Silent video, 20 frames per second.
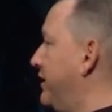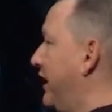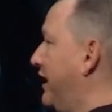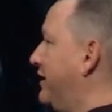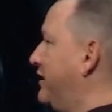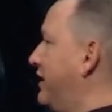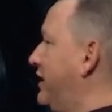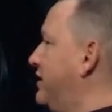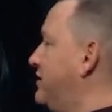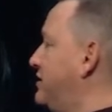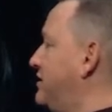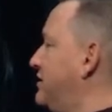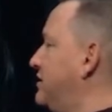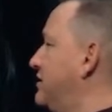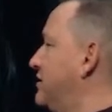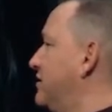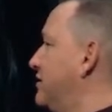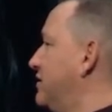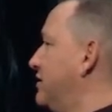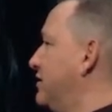like
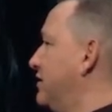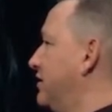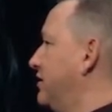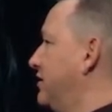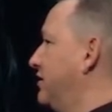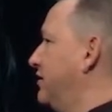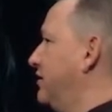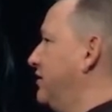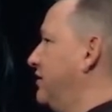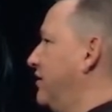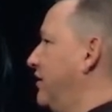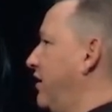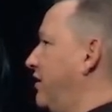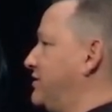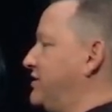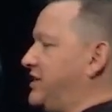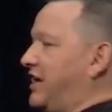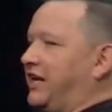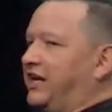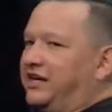this, are
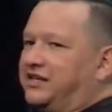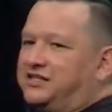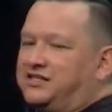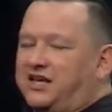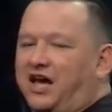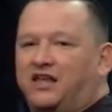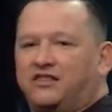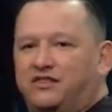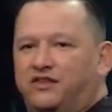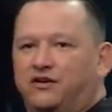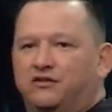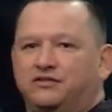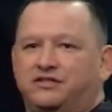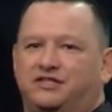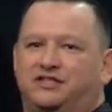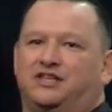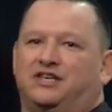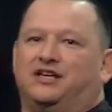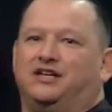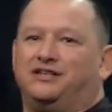setting aside
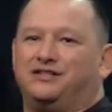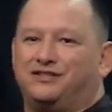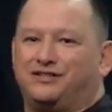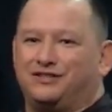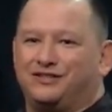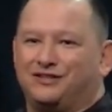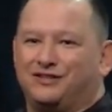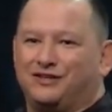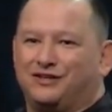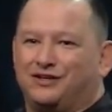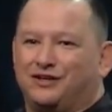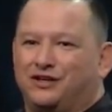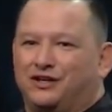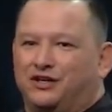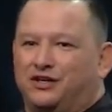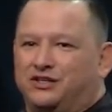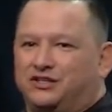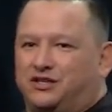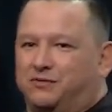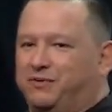those things
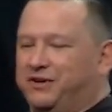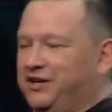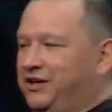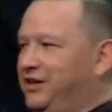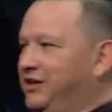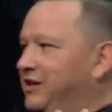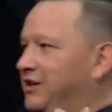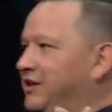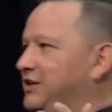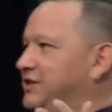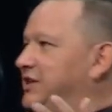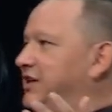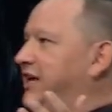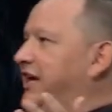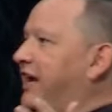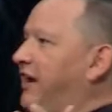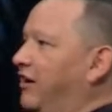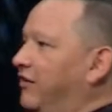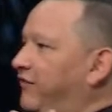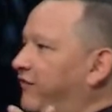to
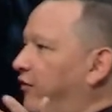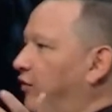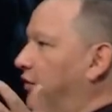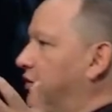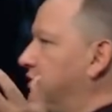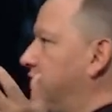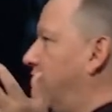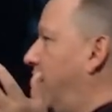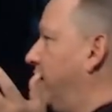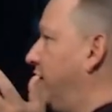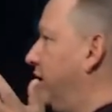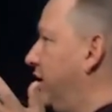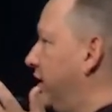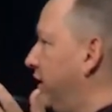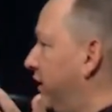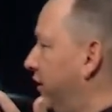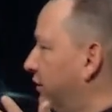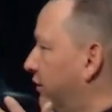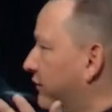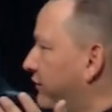care for Tanya
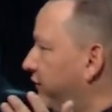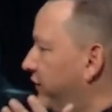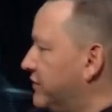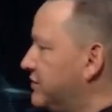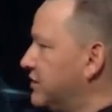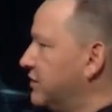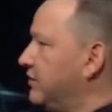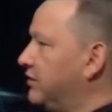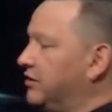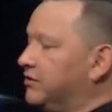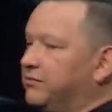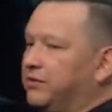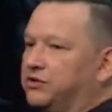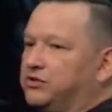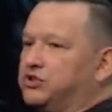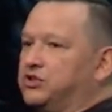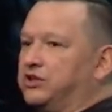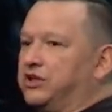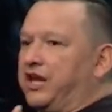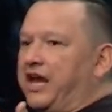in her physical,
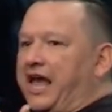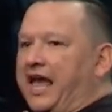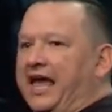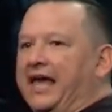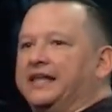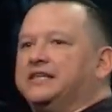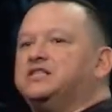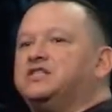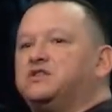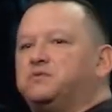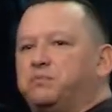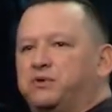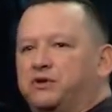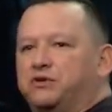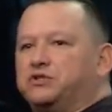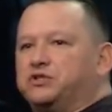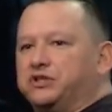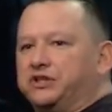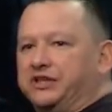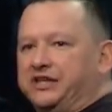emotional, and
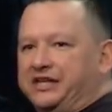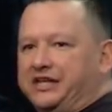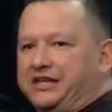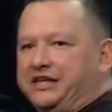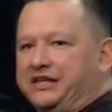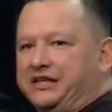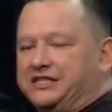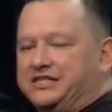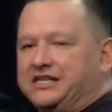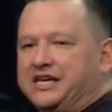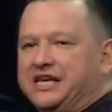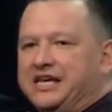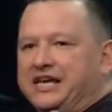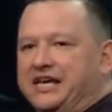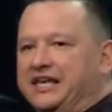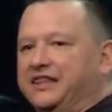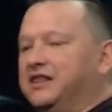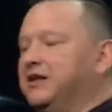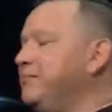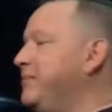spiritual needs
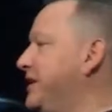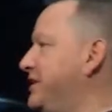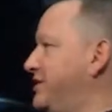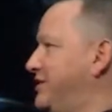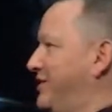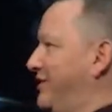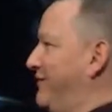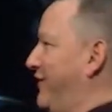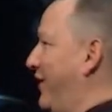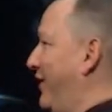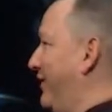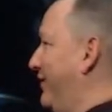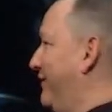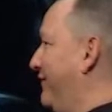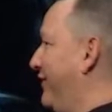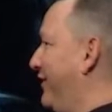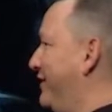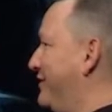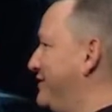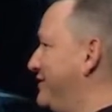in the midst of all of
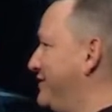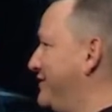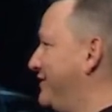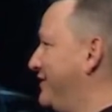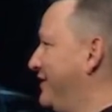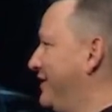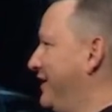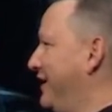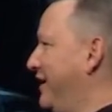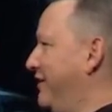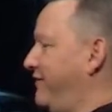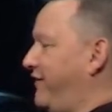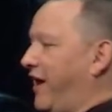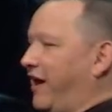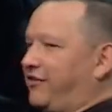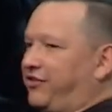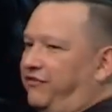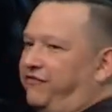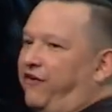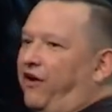this. In
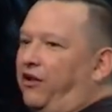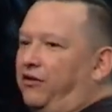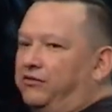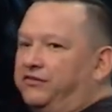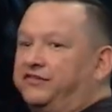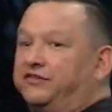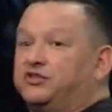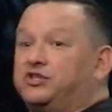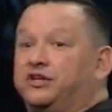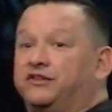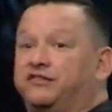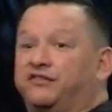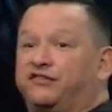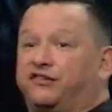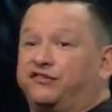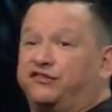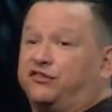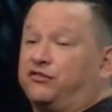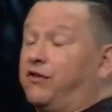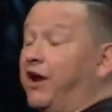fact, the followers of Jesus
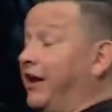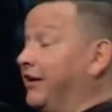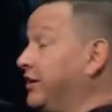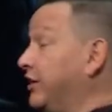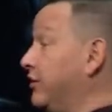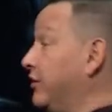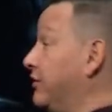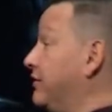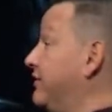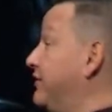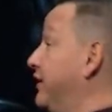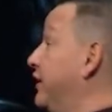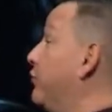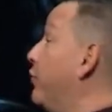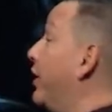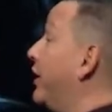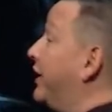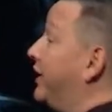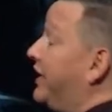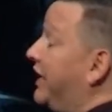are surrounding her and seeing
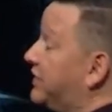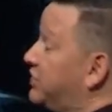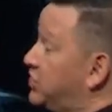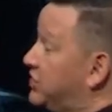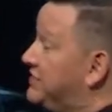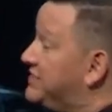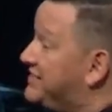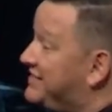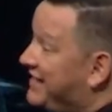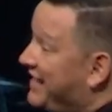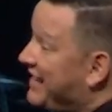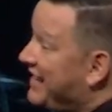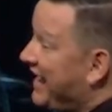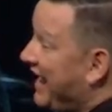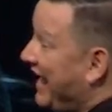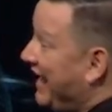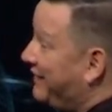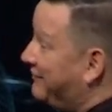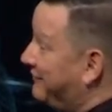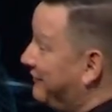what connections they
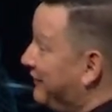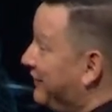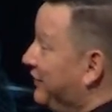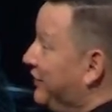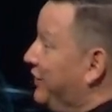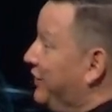have,